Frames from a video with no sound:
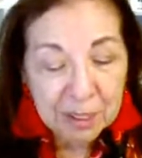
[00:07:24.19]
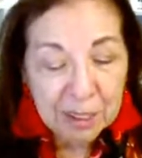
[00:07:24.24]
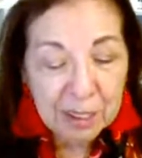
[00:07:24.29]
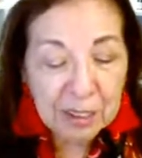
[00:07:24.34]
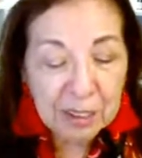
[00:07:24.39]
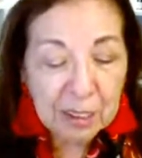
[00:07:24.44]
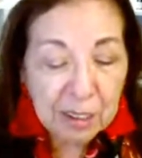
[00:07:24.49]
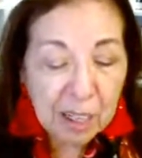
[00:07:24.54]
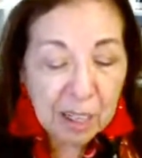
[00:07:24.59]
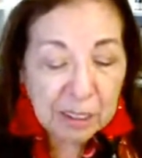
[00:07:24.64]

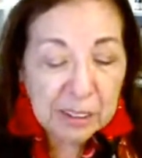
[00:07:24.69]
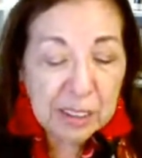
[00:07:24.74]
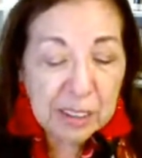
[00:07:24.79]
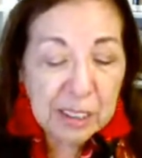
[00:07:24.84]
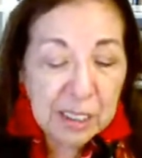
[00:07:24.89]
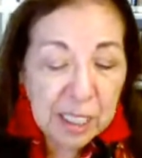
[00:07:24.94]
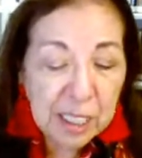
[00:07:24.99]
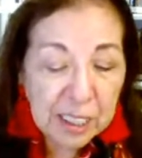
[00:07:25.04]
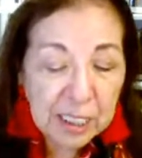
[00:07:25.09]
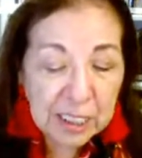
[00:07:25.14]
In the
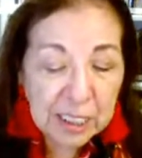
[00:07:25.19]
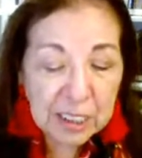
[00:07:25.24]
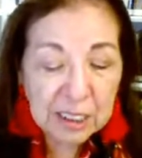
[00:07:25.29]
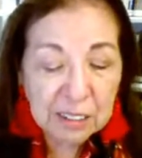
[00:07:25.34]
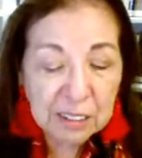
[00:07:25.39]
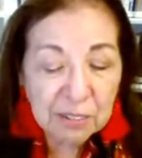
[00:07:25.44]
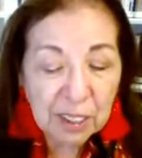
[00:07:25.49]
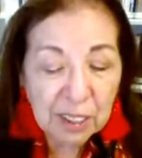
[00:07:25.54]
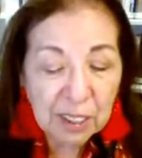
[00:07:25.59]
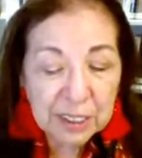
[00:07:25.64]

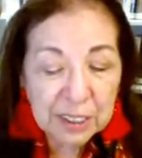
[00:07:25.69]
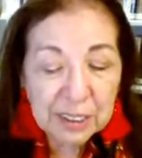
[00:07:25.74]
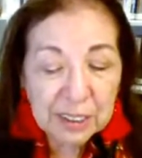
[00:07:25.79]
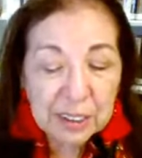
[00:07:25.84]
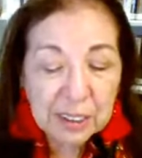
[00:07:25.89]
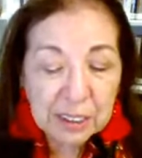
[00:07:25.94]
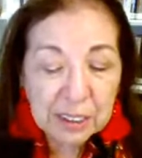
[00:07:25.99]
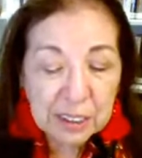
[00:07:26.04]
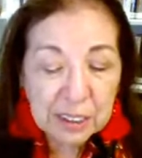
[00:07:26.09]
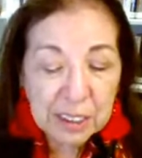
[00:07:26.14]
1980s, Valle
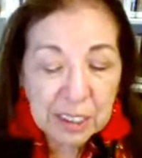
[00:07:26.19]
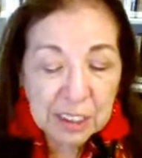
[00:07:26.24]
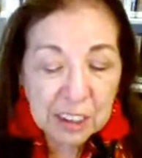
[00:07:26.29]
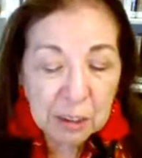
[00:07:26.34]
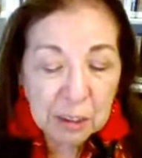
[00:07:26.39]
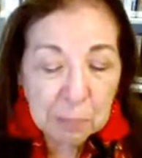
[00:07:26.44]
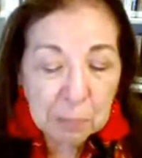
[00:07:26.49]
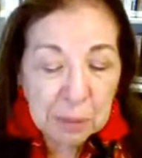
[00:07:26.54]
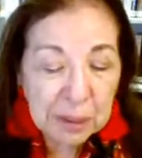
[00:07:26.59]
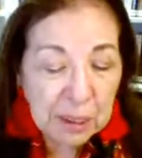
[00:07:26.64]
Sentillas
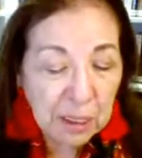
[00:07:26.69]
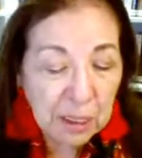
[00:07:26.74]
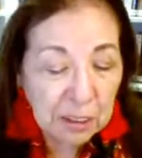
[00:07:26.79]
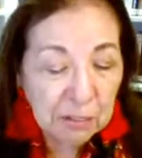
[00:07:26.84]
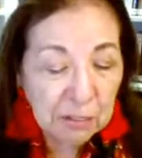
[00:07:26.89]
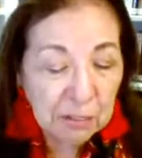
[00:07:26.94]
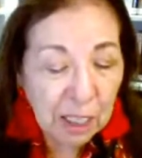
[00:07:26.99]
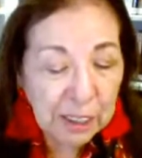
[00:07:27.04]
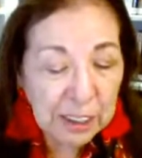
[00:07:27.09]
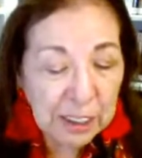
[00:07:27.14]
had begun
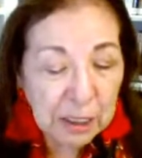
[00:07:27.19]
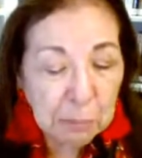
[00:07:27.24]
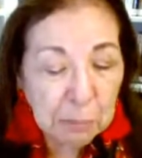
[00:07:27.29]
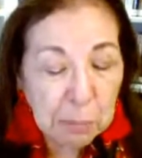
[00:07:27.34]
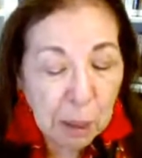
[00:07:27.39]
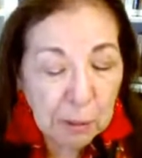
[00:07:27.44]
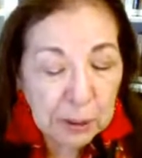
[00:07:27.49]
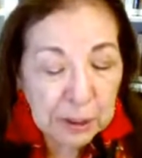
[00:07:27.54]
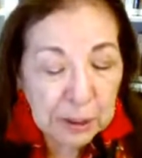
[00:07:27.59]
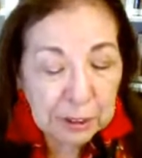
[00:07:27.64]
writing
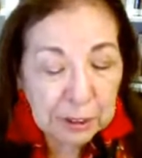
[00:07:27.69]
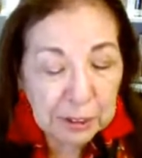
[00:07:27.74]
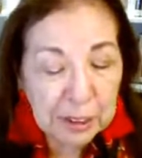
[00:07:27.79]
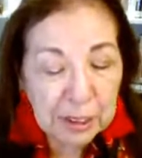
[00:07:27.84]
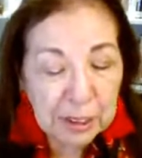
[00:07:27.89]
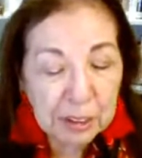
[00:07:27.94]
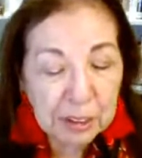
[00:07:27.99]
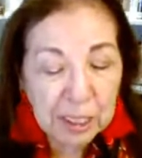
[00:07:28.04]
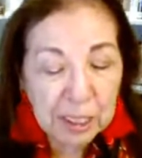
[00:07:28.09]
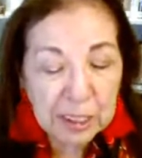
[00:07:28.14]

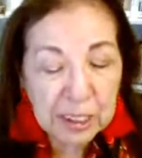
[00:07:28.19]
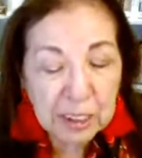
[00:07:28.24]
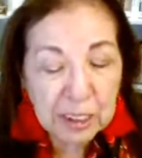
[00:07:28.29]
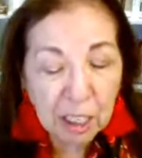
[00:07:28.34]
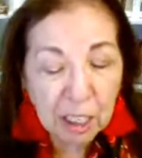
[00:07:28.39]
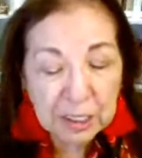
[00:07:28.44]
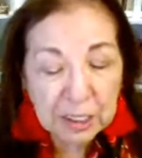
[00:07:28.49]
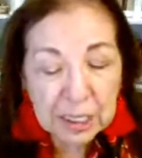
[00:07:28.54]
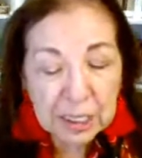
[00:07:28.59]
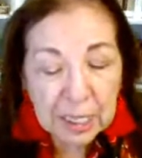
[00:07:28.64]
poetry, taking
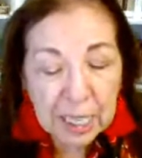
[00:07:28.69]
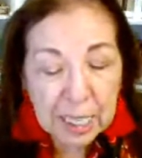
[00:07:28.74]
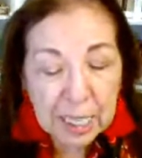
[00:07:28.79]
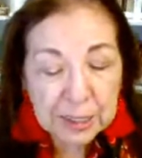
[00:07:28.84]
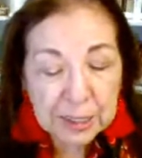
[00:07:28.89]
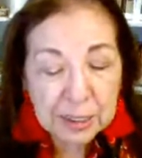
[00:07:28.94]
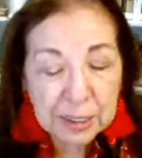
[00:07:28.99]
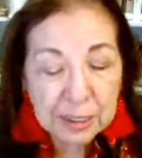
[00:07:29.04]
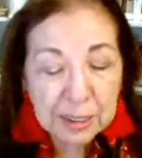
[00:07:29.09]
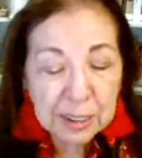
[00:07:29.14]
art
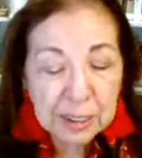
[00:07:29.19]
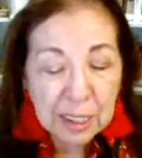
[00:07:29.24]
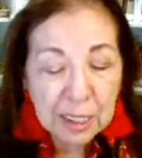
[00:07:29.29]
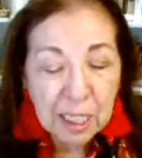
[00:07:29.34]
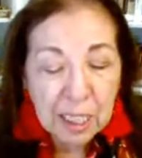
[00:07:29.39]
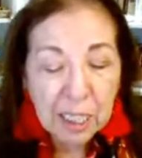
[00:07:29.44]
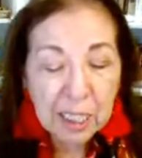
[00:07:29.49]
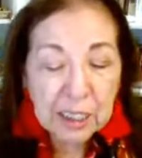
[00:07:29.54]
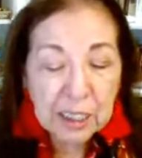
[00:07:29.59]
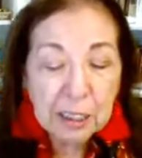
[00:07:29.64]
classes,
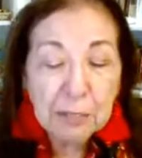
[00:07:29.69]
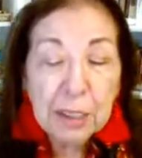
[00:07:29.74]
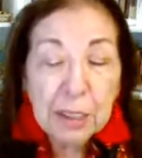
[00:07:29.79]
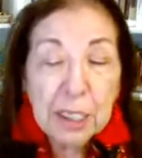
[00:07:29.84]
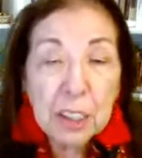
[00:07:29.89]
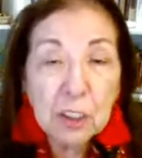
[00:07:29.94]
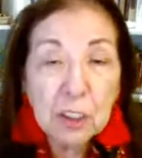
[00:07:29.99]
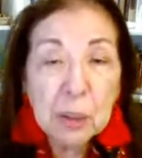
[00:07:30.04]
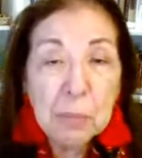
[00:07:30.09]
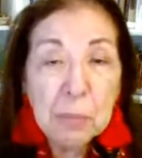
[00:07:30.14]
at
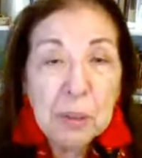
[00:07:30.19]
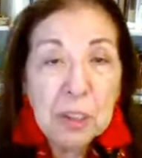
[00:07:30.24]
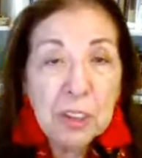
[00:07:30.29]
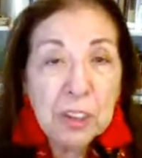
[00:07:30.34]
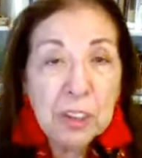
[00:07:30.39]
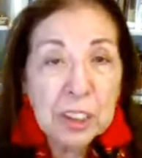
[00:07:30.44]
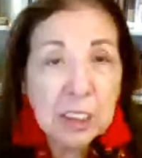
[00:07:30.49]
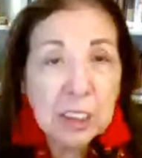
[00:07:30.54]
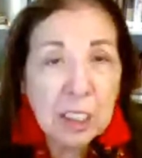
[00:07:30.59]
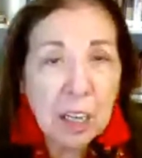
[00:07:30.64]
Laredo
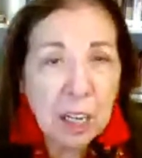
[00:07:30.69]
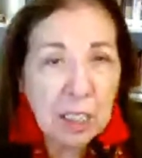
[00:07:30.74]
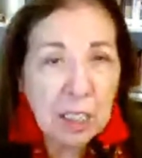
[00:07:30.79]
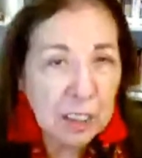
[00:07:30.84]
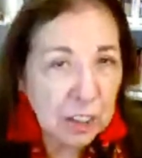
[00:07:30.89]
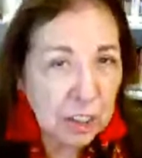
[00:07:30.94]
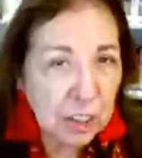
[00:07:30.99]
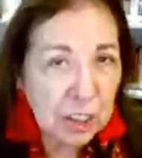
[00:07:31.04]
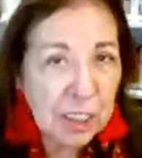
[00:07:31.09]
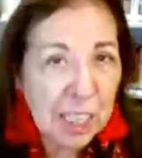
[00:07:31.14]
Community
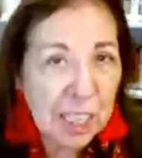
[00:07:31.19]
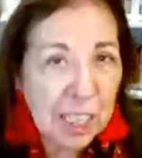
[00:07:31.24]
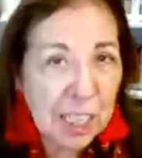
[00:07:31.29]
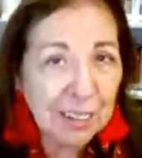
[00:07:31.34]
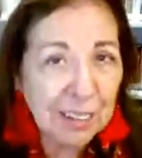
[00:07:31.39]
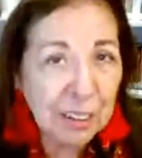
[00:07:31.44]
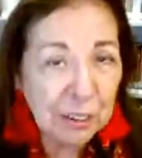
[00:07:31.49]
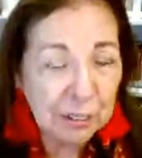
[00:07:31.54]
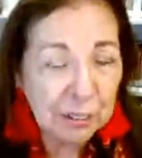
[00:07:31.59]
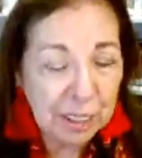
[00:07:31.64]
College, now
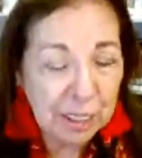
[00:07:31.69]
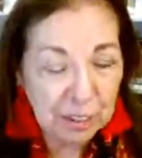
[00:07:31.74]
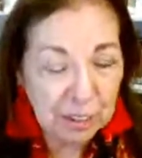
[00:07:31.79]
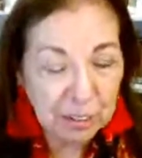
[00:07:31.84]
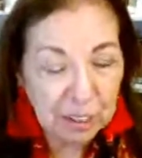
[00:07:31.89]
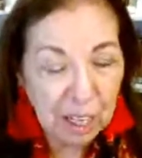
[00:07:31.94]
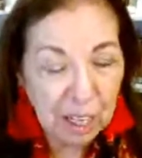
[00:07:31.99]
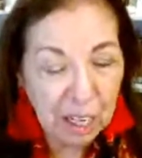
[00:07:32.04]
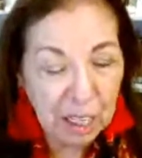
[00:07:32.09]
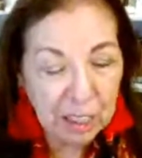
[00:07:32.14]
Laredo
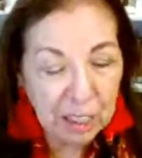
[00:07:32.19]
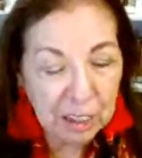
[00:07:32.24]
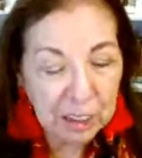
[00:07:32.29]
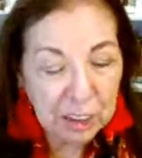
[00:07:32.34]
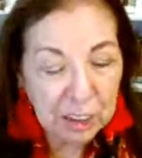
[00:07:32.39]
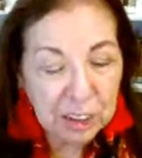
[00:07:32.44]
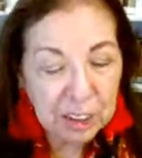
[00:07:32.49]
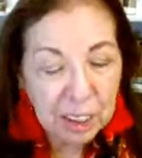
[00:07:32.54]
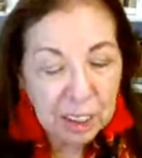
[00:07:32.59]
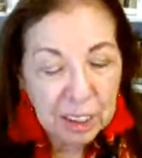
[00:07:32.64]

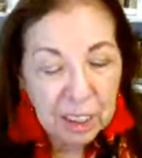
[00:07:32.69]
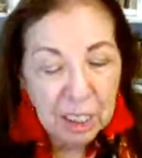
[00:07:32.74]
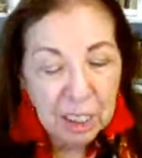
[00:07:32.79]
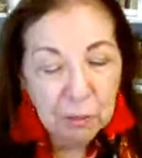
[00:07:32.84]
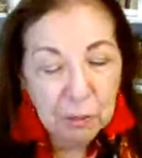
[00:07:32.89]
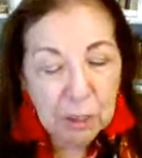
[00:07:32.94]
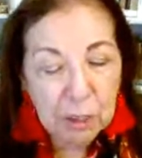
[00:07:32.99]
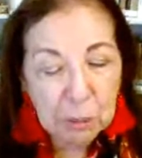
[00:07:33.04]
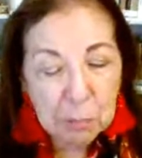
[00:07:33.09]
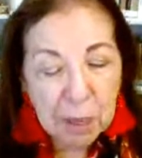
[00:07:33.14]
College,
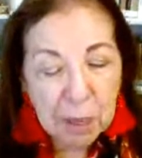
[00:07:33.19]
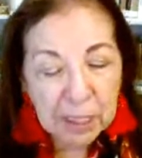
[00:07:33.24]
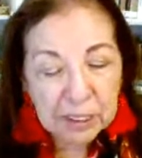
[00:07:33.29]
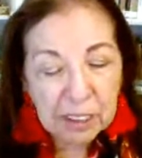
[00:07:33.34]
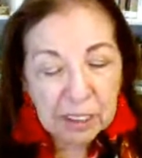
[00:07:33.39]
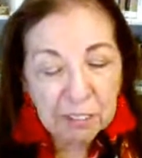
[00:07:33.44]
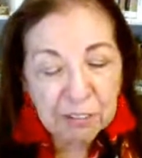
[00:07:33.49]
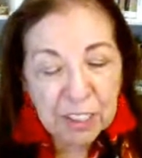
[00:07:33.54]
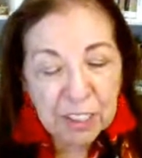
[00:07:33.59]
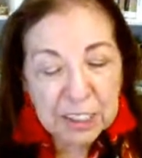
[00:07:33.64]
with
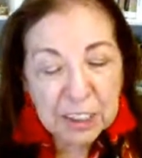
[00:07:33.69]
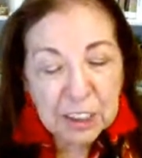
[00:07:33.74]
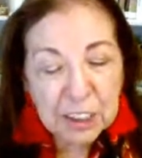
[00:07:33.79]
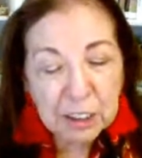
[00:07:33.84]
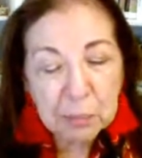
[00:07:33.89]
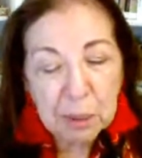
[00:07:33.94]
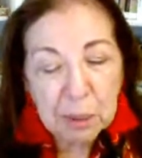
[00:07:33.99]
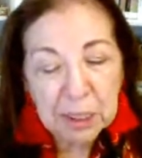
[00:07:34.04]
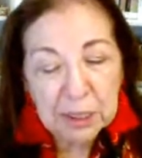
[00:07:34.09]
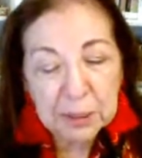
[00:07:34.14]
Martha
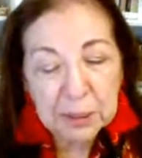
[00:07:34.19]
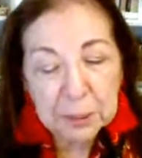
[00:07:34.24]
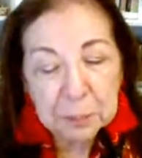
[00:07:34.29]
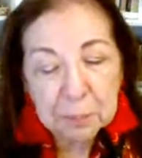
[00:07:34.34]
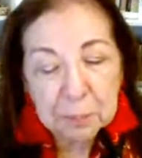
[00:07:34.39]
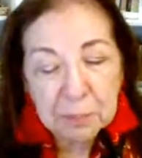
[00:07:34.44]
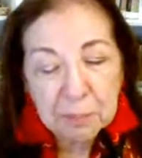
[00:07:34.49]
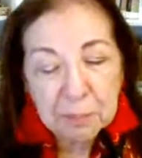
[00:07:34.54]
Fenstermaker.